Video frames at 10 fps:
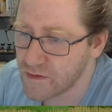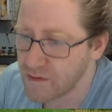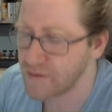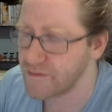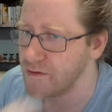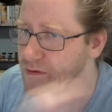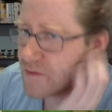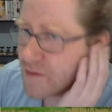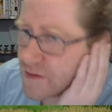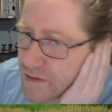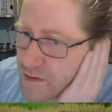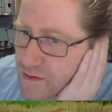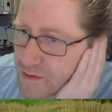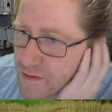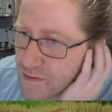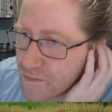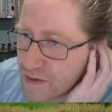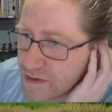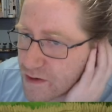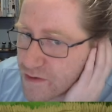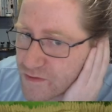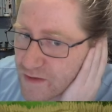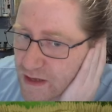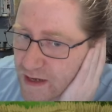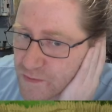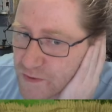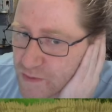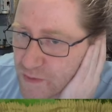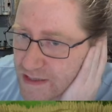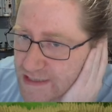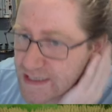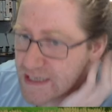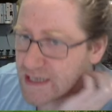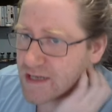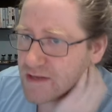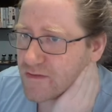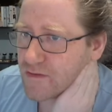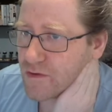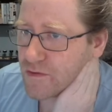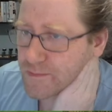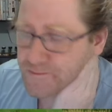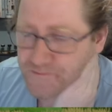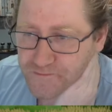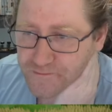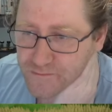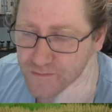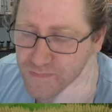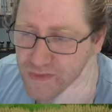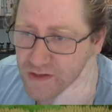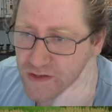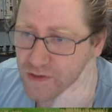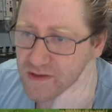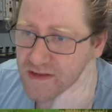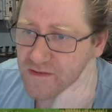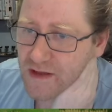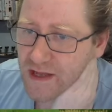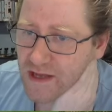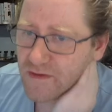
a turn when you're activating the wetlands, so unless you have